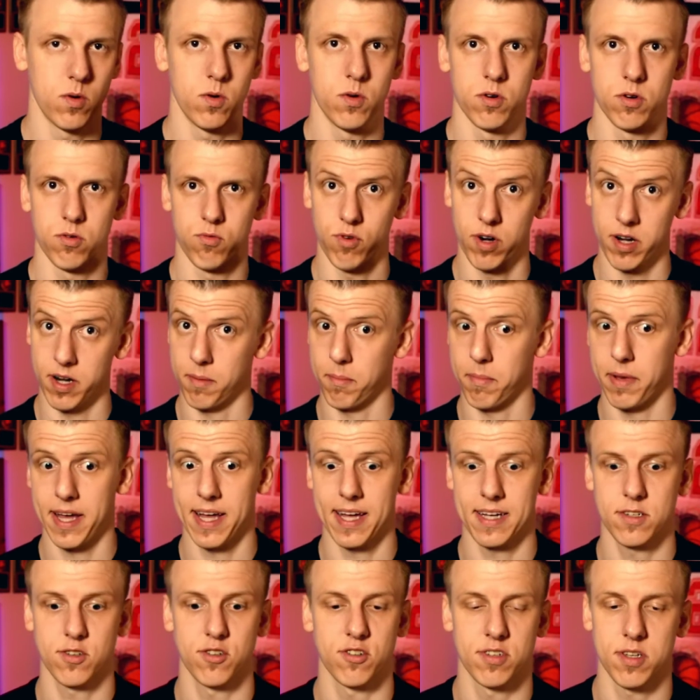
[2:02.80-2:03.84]
or running
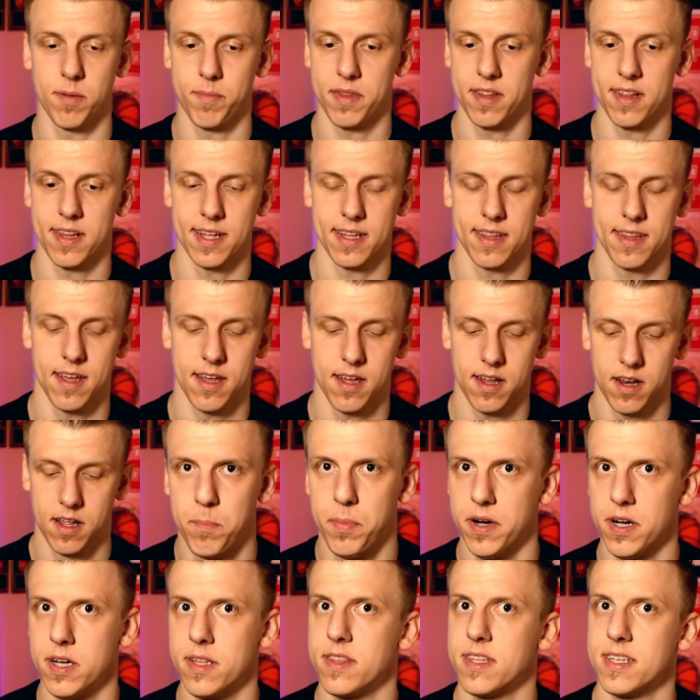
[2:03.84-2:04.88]
backs or something like that.
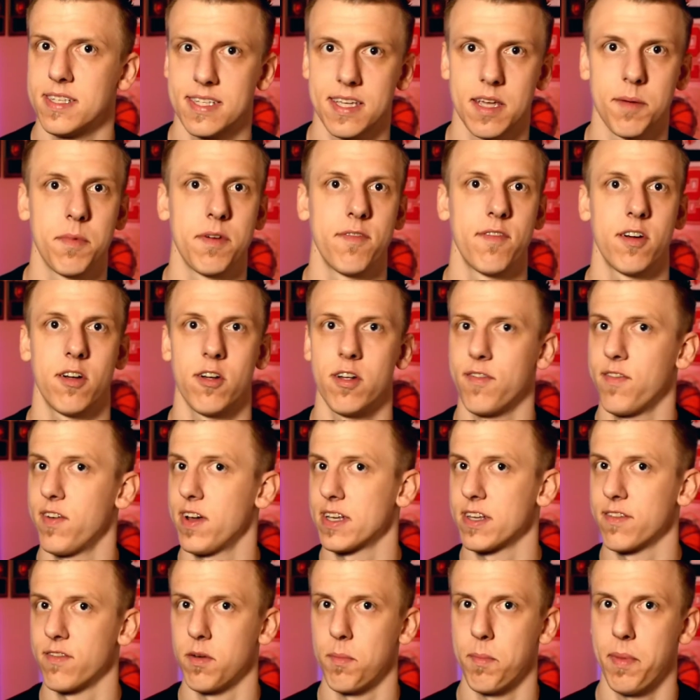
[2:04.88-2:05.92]
But this can be very
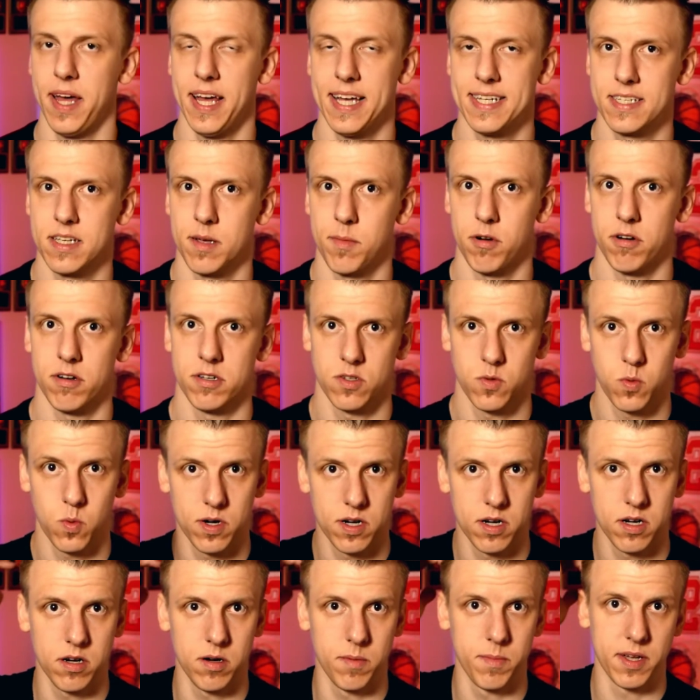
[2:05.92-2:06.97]
effective in basketball as
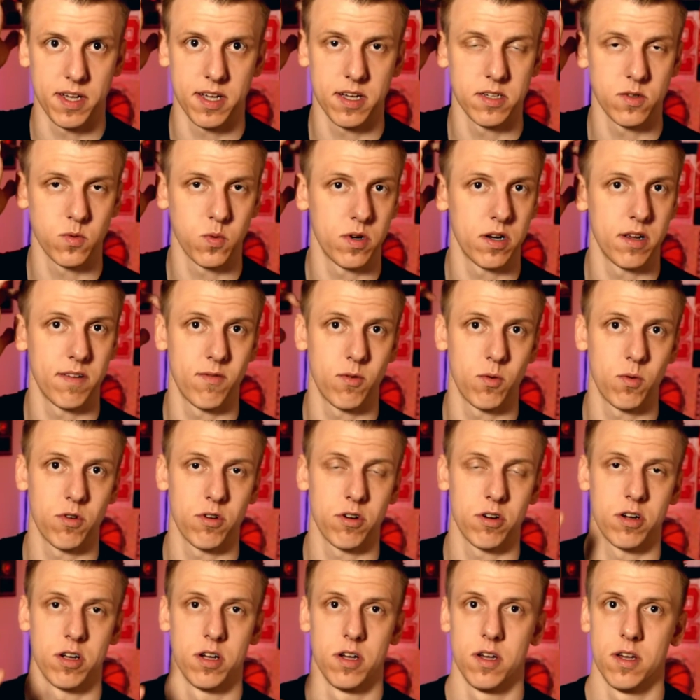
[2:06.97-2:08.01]
well, because whenever
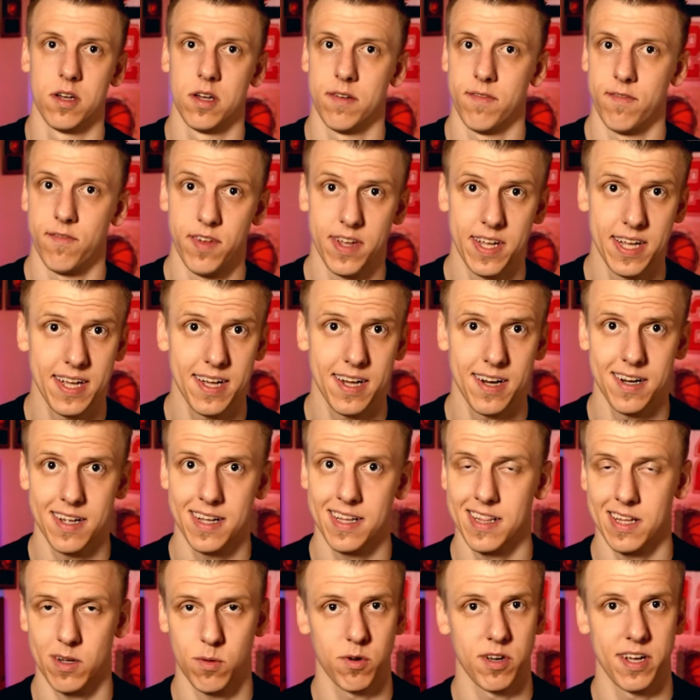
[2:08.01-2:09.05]
we're V-cutting,
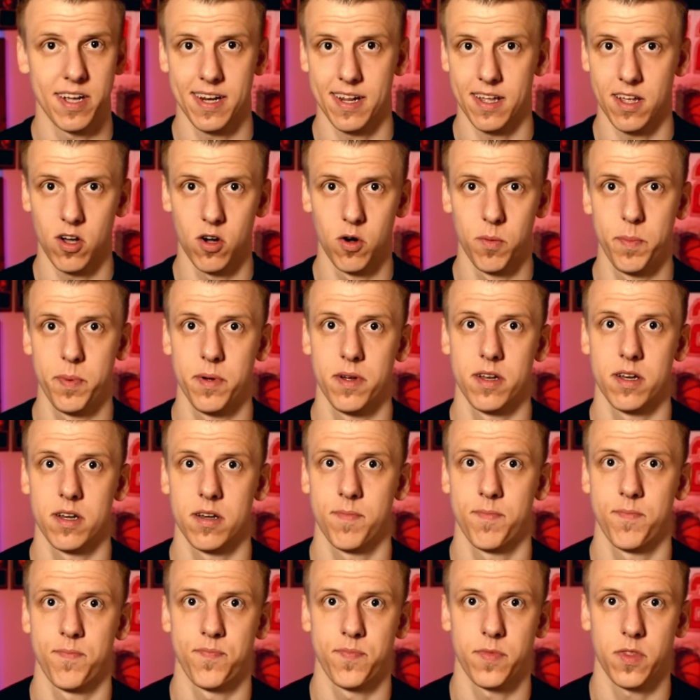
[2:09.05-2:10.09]
like we're getting open,
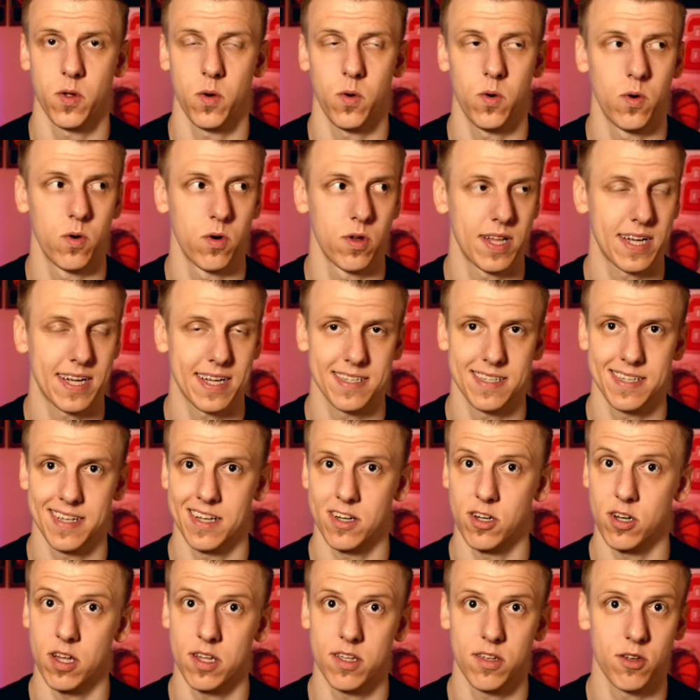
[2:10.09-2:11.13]
or like I
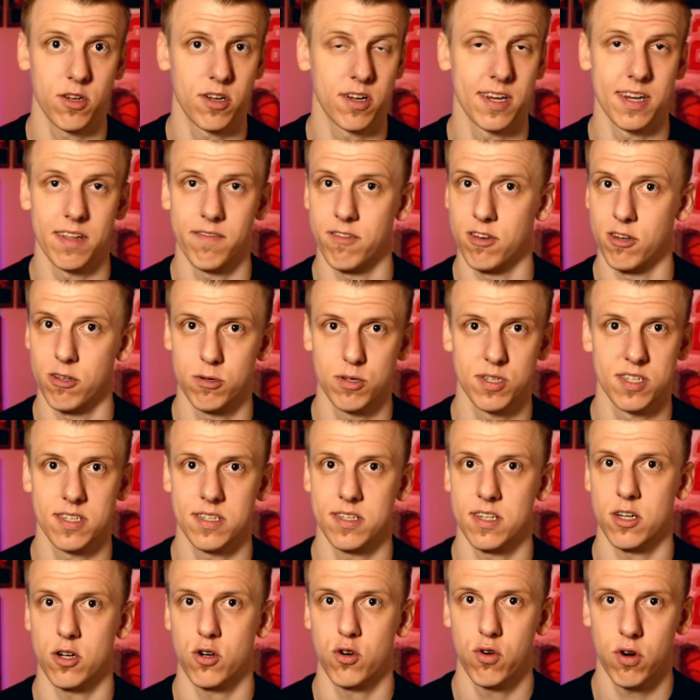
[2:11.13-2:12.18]
said, you can even use this
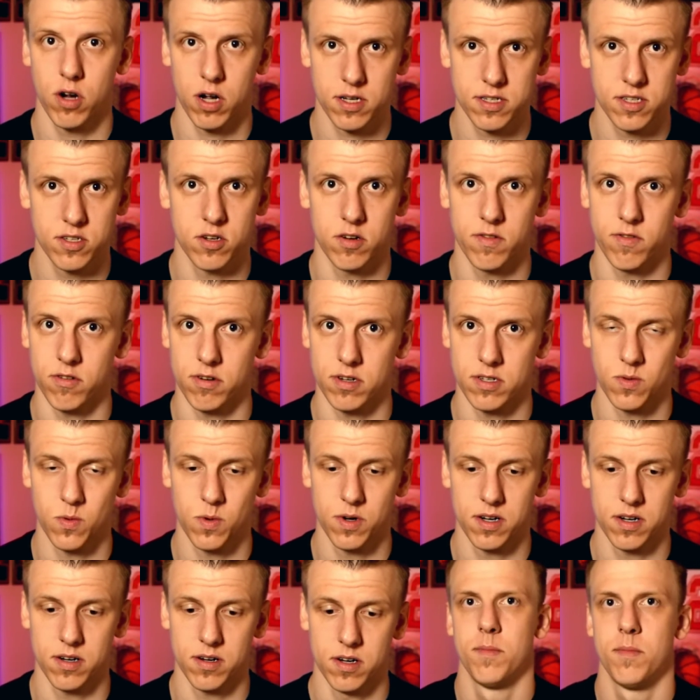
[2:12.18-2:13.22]
in a crossover as
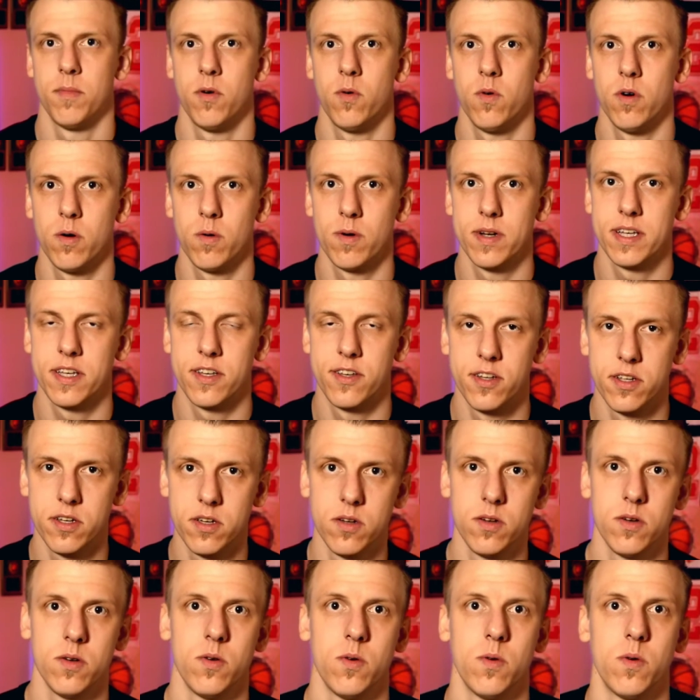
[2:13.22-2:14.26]
well. But what we
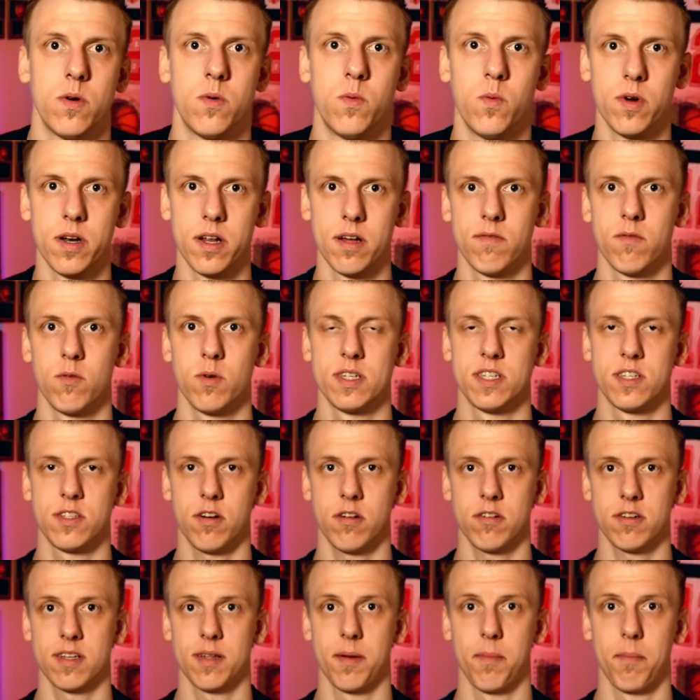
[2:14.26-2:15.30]
do whenever we
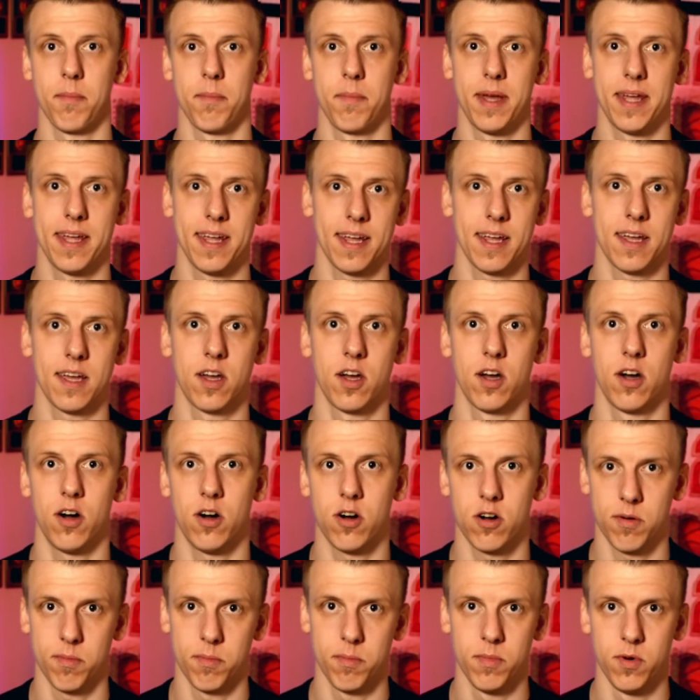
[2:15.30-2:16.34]
start to make
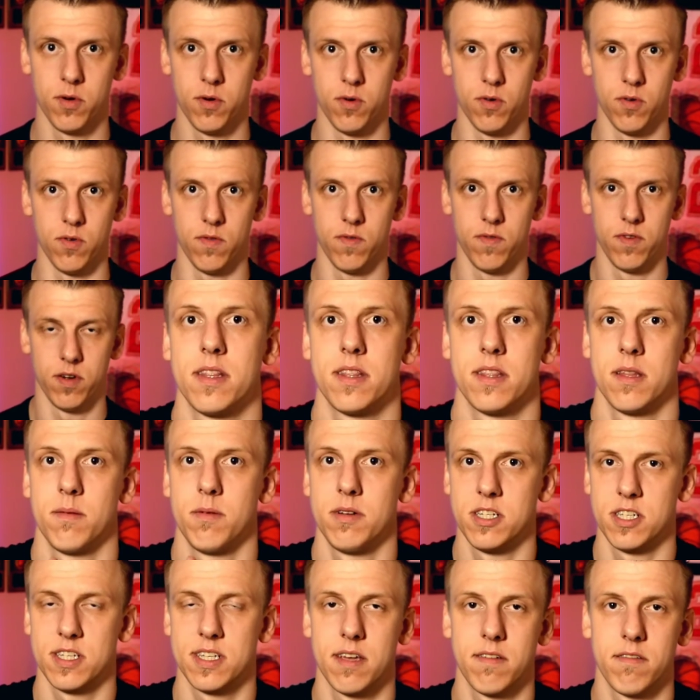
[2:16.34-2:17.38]
our move, let me
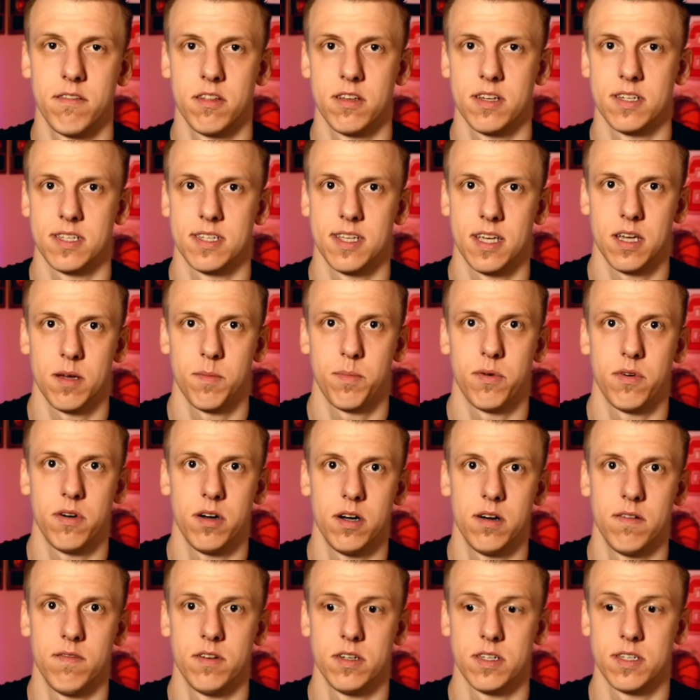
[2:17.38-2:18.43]
just give you the example
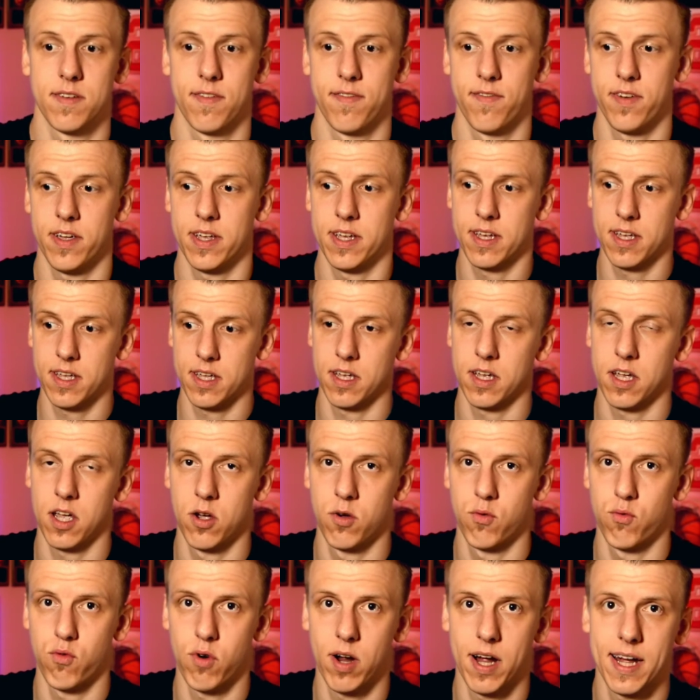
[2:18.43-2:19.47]
of us faking
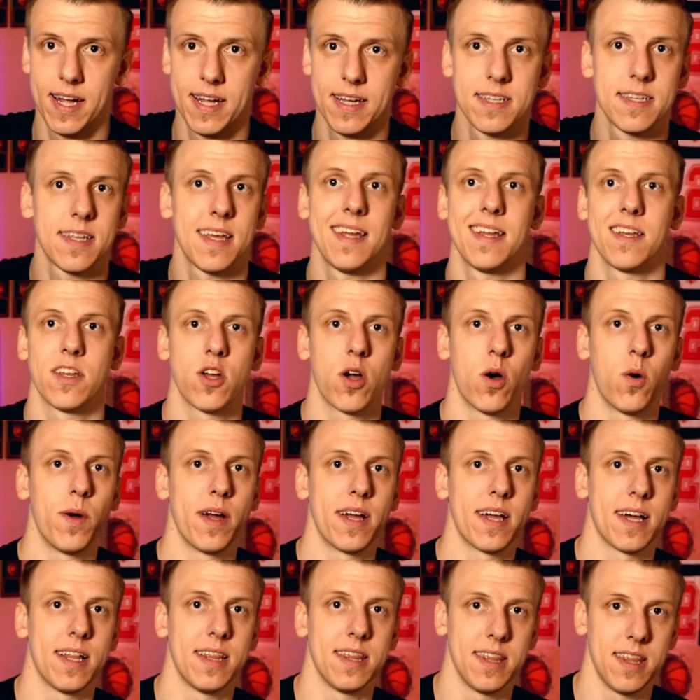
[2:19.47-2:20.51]
right and
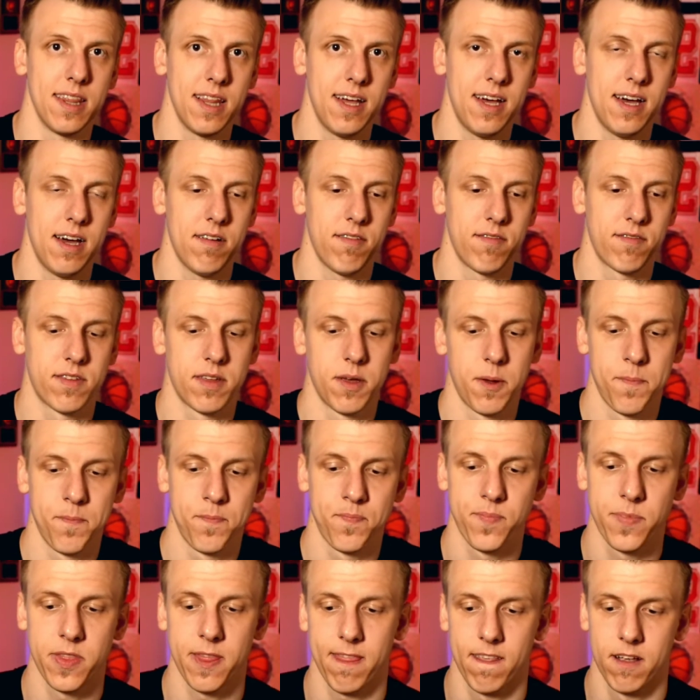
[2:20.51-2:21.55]
going left.
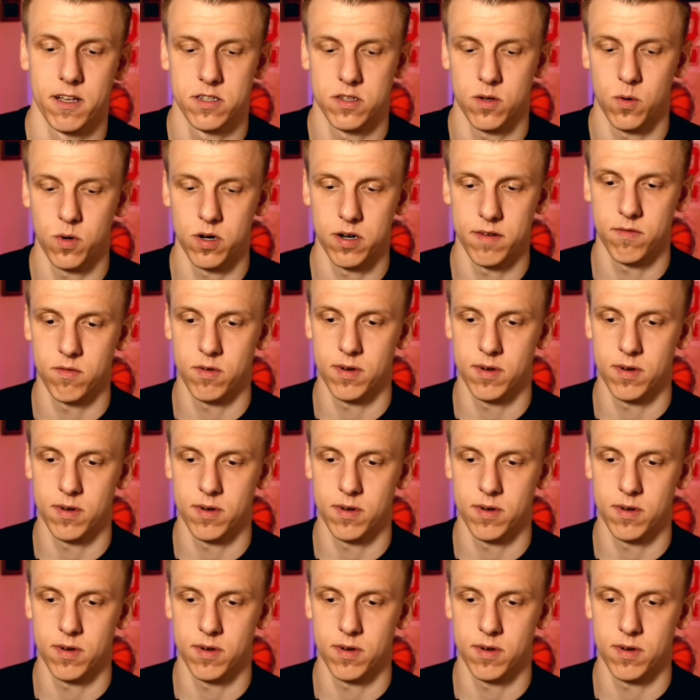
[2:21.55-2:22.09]
So whenever